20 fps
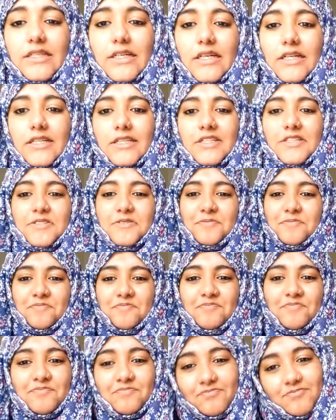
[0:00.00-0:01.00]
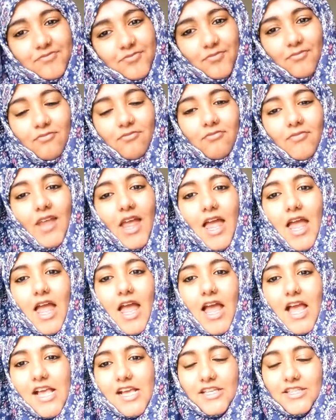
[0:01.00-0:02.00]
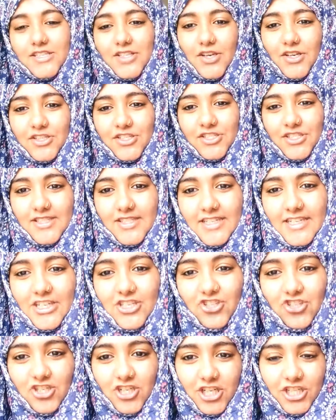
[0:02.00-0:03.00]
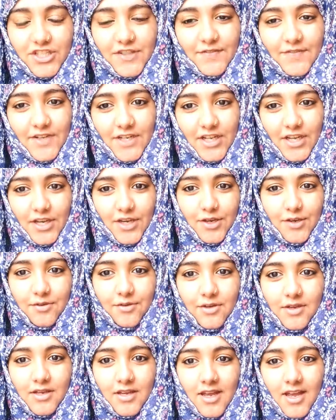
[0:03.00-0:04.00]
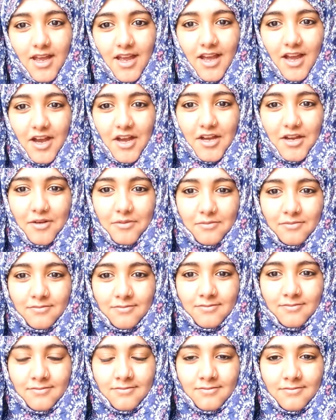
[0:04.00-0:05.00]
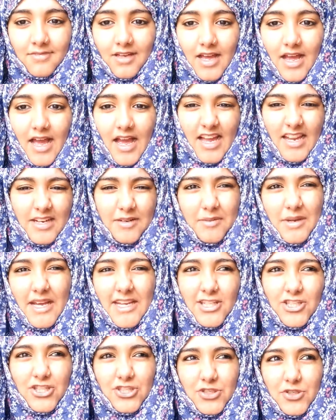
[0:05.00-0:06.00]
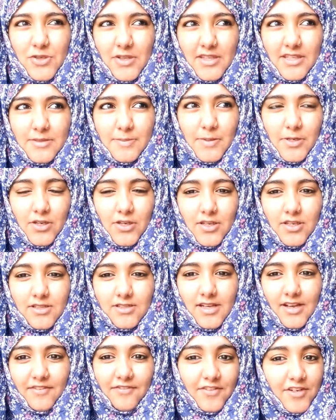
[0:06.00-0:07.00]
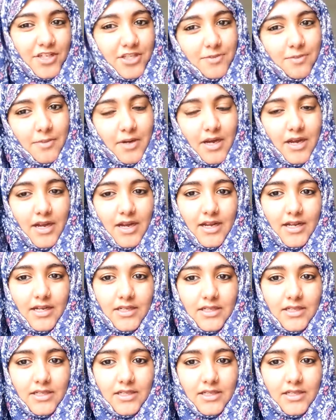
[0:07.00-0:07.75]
So it's just an introduction video. And I'm kind of just doing this because I finished my